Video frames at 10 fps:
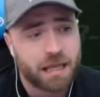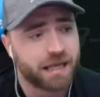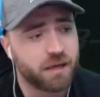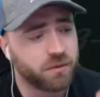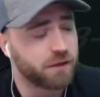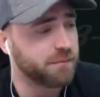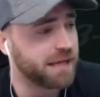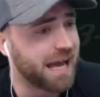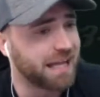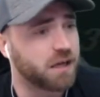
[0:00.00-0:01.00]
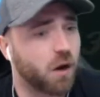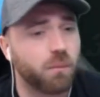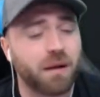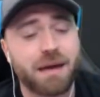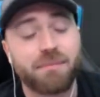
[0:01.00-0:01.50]
It will give me a
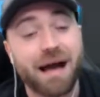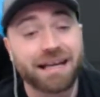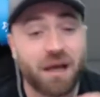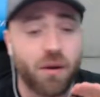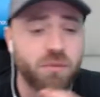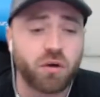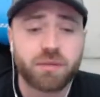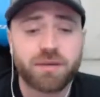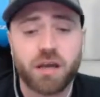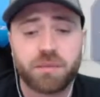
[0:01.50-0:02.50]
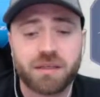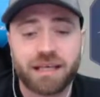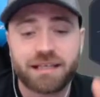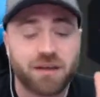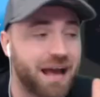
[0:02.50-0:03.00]
gold player pack. Now, I'm not going to be opening
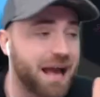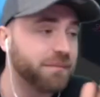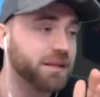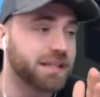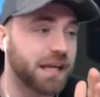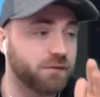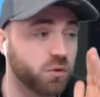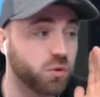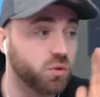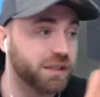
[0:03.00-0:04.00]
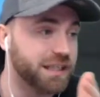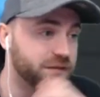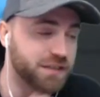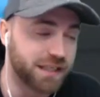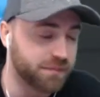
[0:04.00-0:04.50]
these. I am going to save all
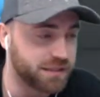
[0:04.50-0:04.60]
these for Team of the